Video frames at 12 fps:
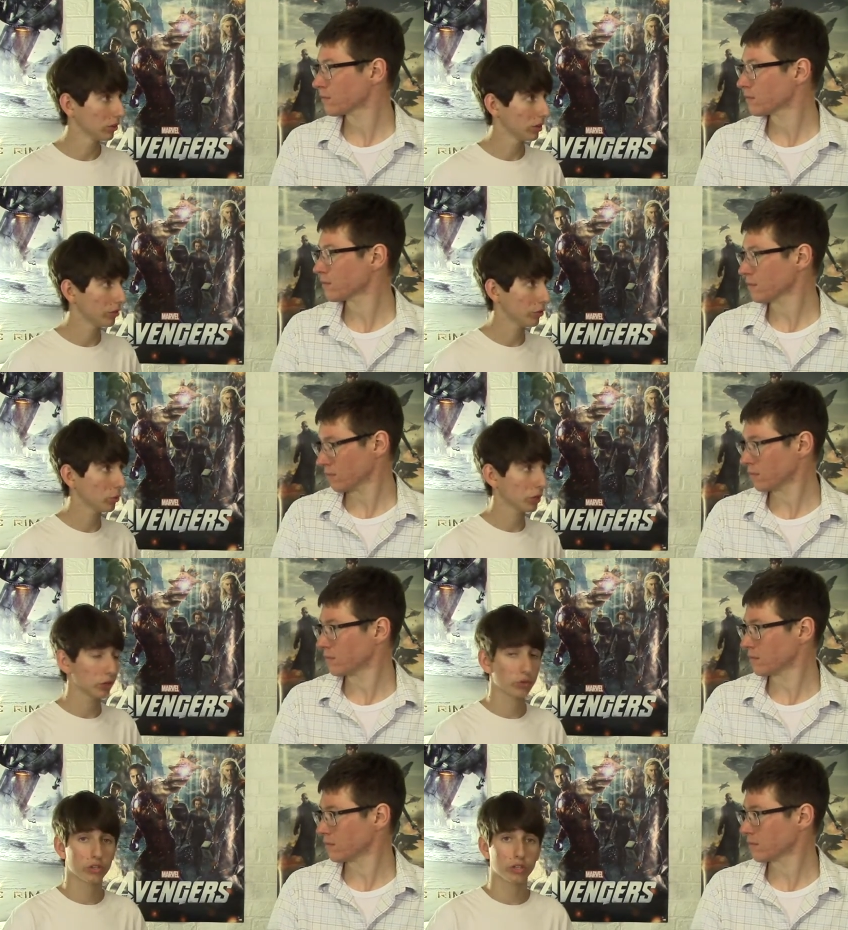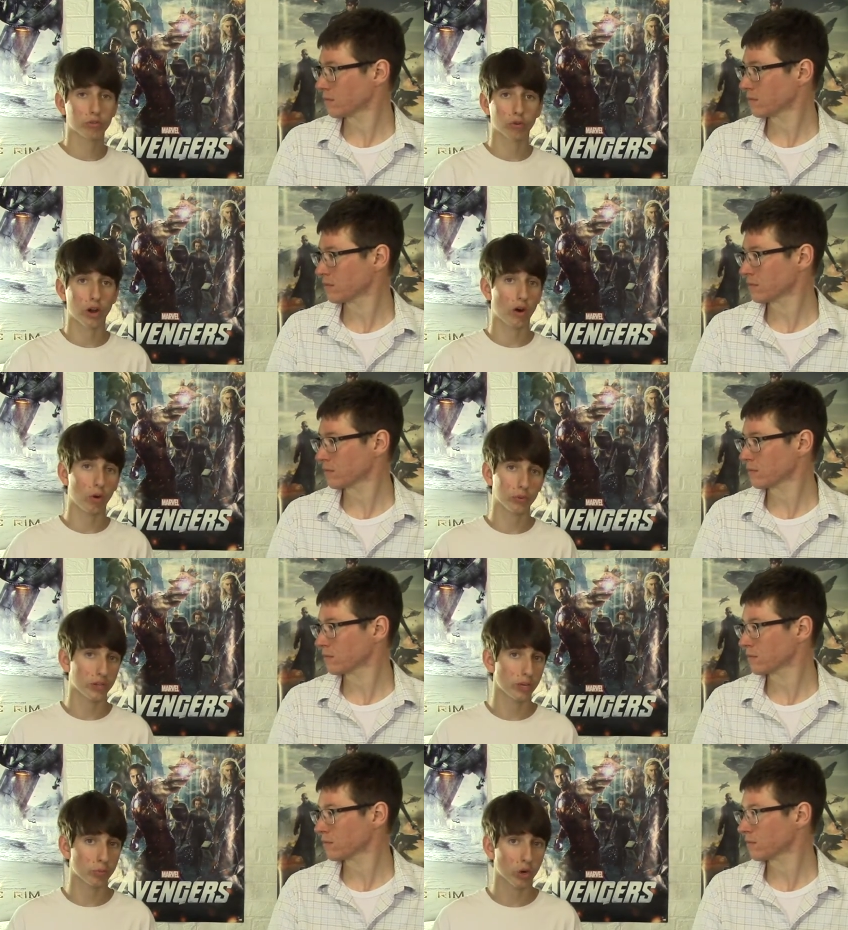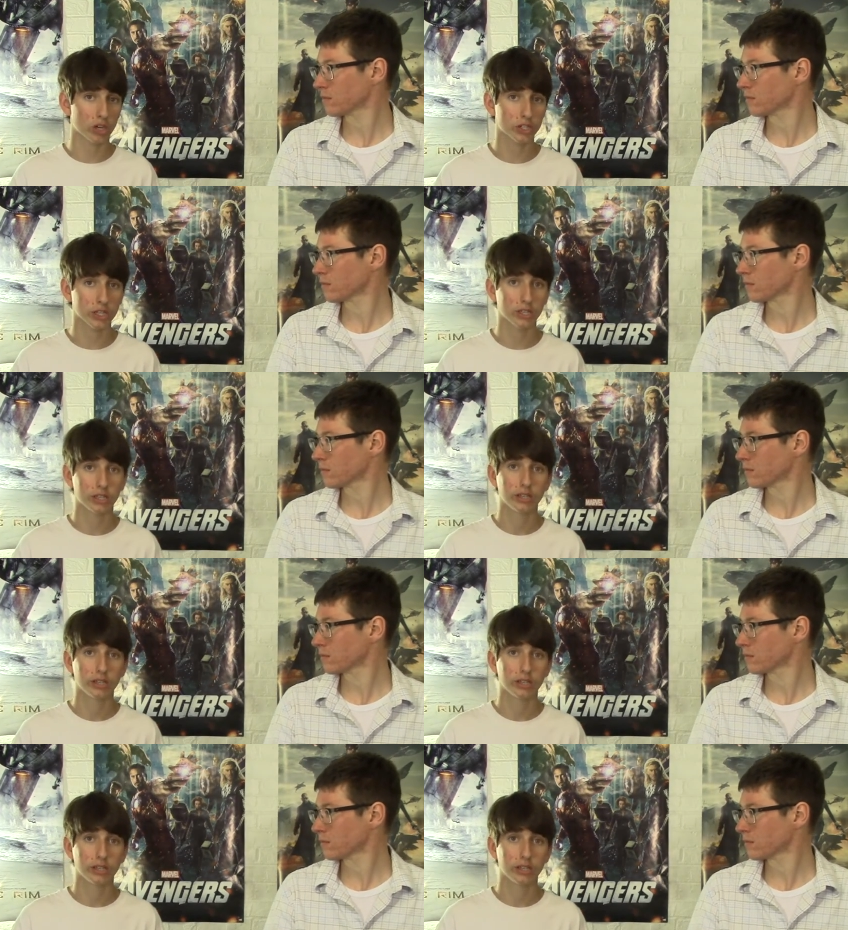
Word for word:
Speaker 1: If you want to mm-hmm. use these for almost any project,